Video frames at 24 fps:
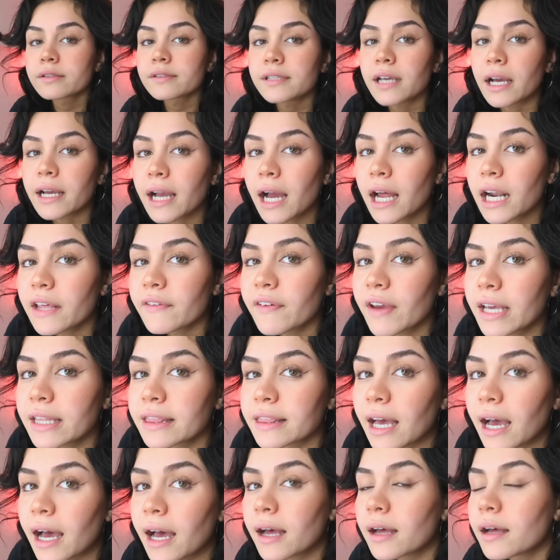See, I kind of
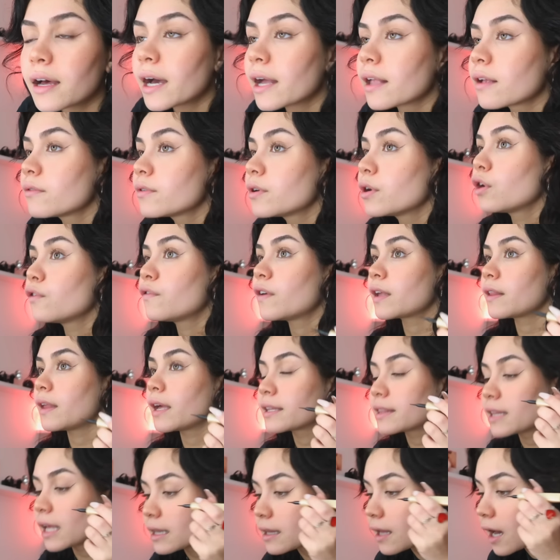hate that. I don't know if I
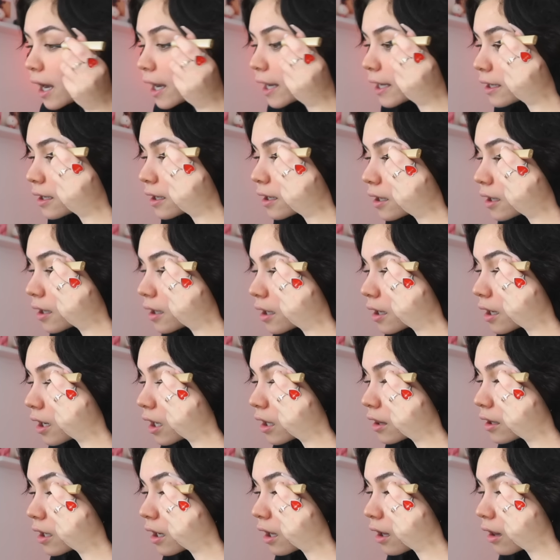like that line.
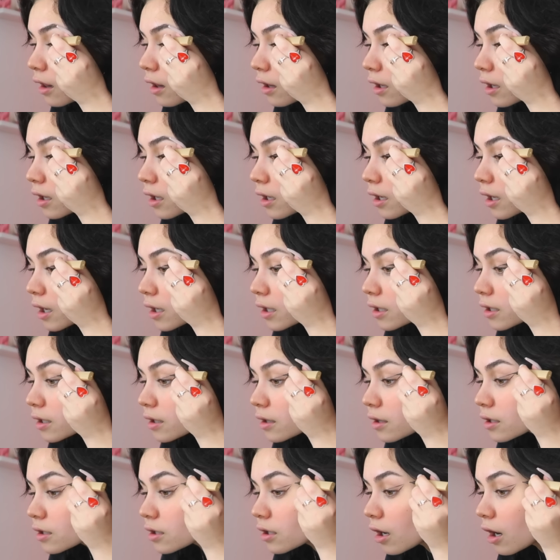And then I'll
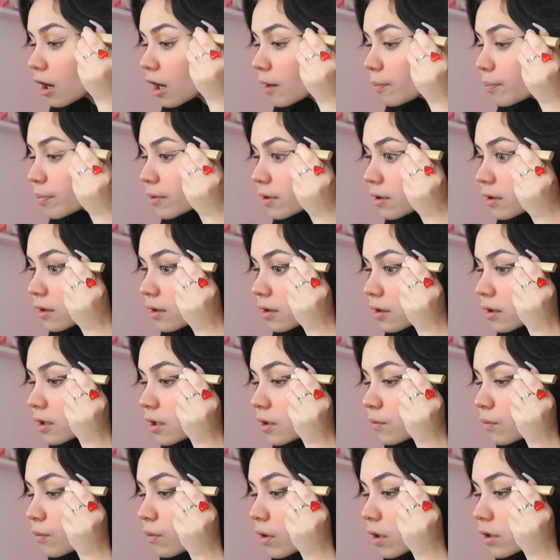connect the top
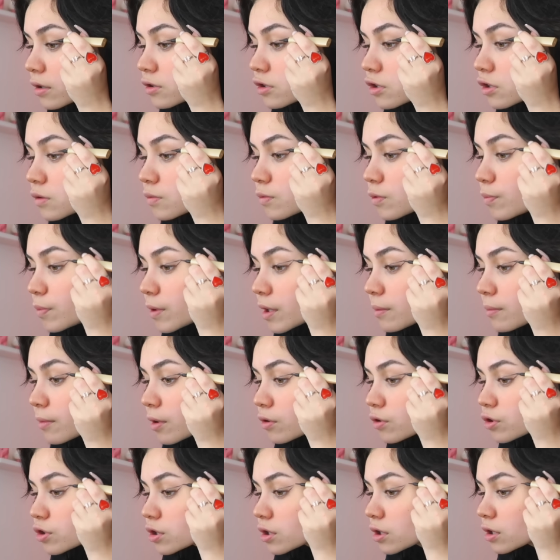in one swooping
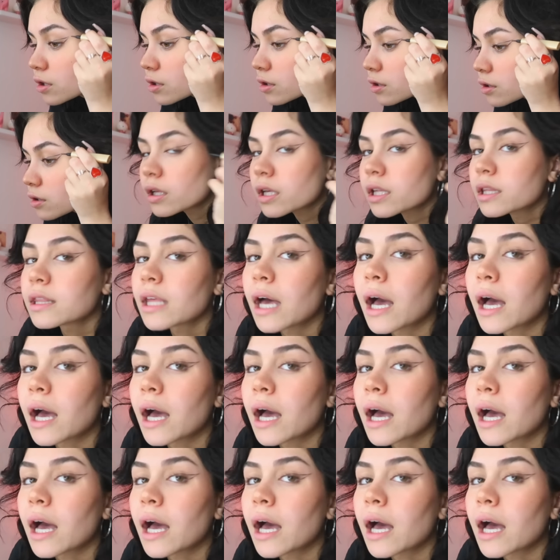motion like